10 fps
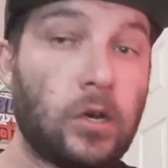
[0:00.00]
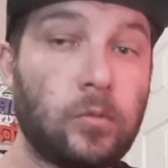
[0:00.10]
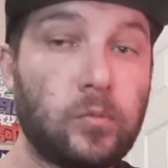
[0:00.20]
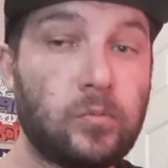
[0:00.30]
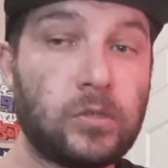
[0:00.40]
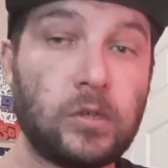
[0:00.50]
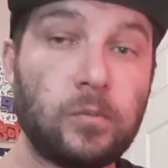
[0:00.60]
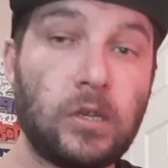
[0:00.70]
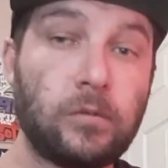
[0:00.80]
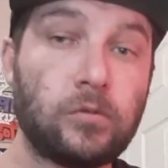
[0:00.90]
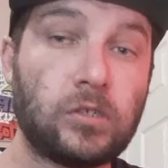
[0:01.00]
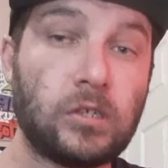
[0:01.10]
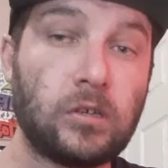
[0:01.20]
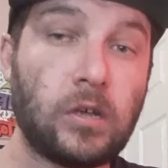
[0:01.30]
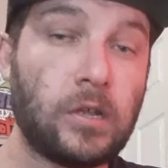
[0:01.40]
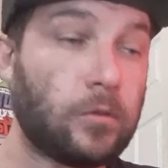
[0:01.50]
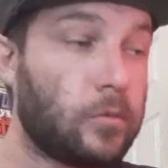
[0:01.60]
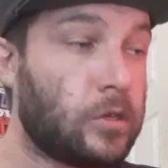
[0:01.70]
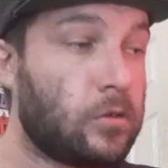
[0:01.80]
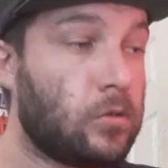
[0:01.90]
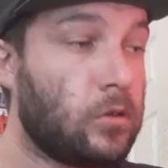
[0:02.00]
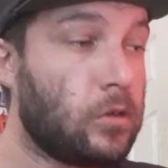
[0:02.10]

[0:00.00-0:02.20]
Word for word: album, some devil shit Halloween,